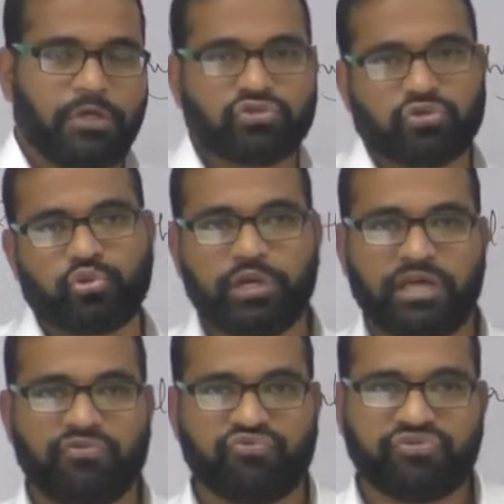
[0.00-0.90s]
So
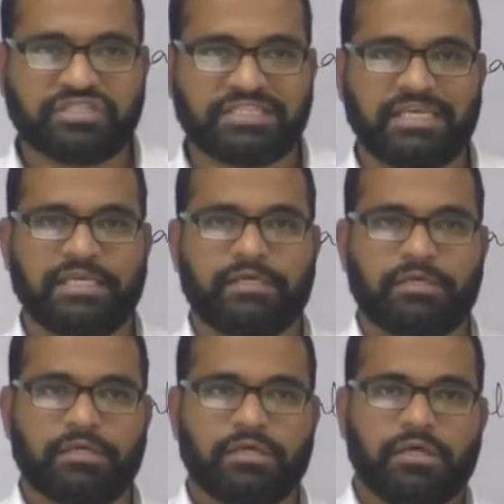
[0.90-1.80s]
today if we
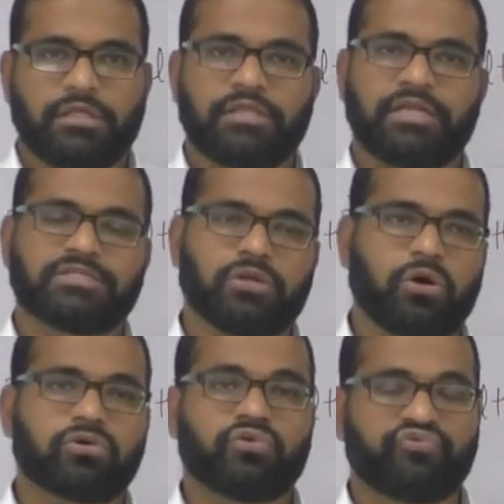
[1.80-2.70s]
see there is a
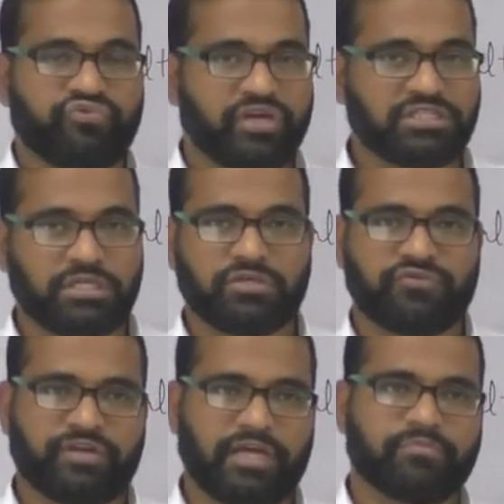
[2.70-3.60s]
lot of wastage
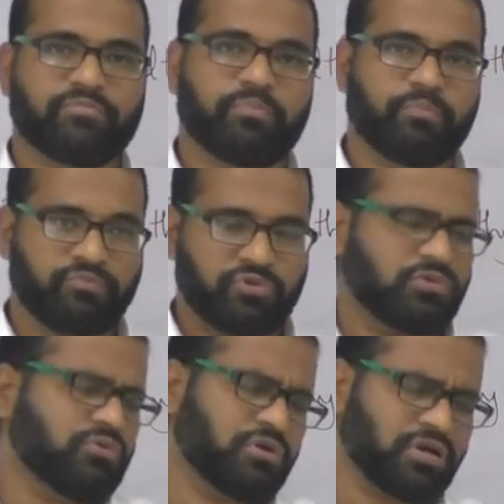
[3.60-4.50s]
of time
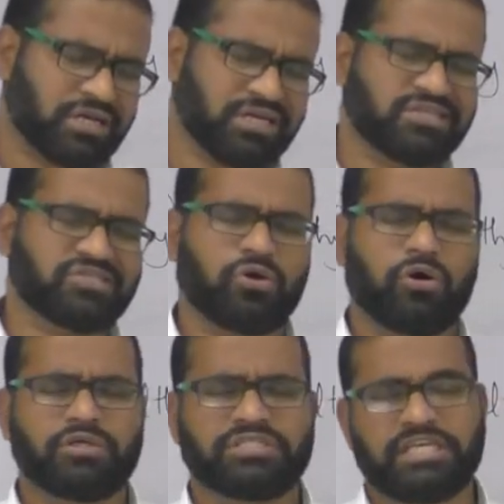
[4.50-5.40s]
through ruckus
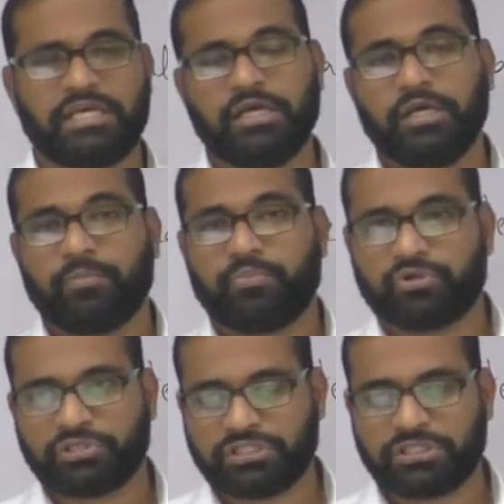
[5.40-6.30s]
or say
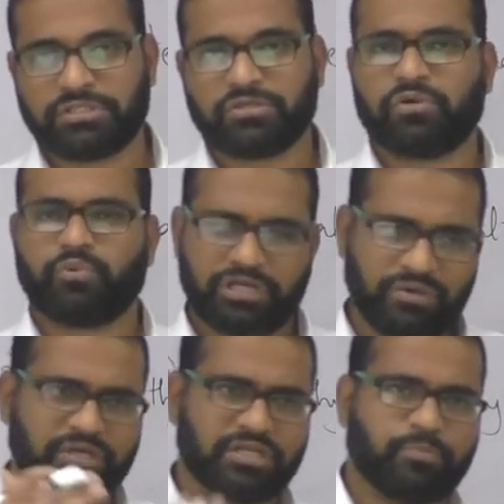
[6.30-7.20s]
processions or
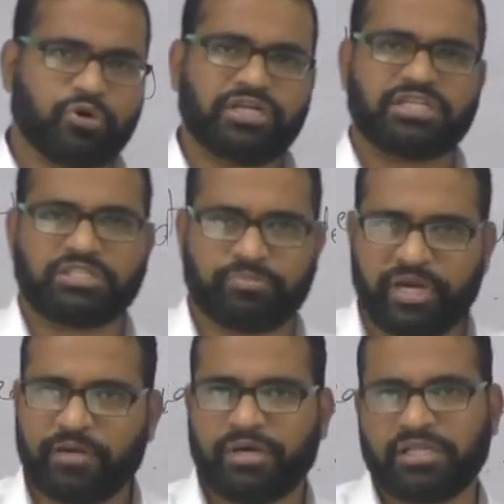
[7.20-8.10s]
whatever the protest
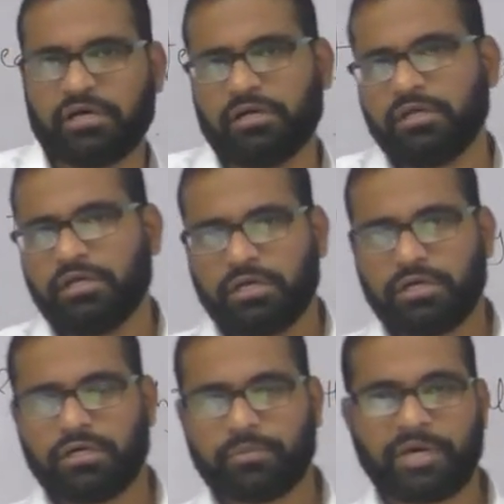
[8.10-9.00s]
made by the
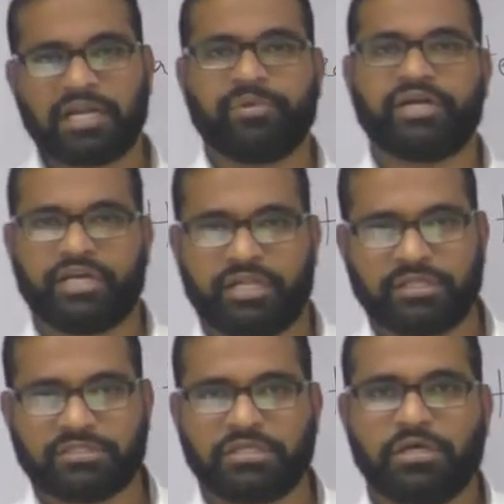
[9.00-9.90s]
uh,
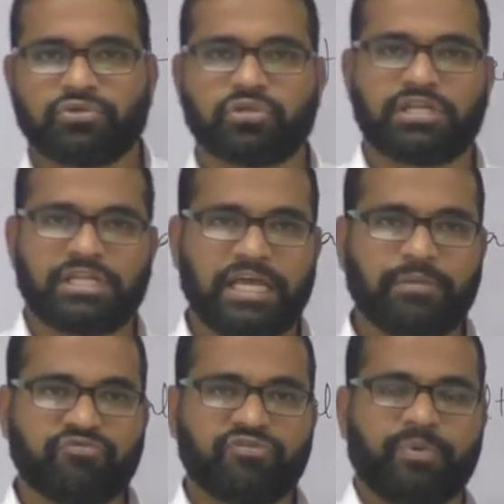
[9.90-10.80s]
parliamentarians. So the
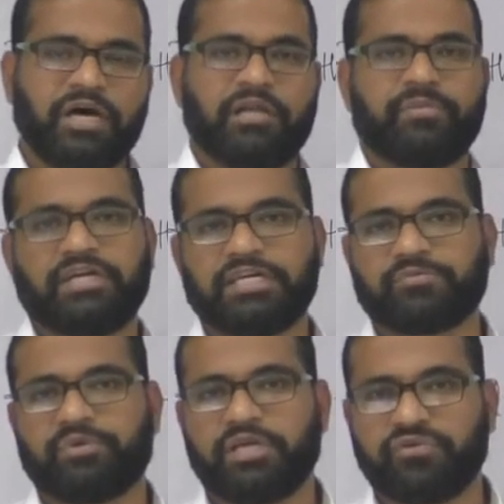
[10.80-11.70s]
time of the parliament
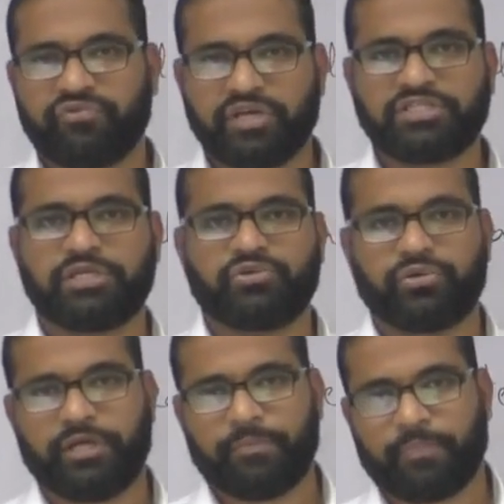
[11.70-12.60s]
has being wasted
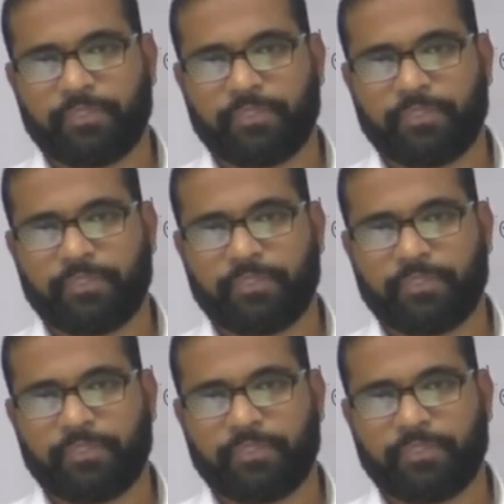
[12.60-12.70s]
today.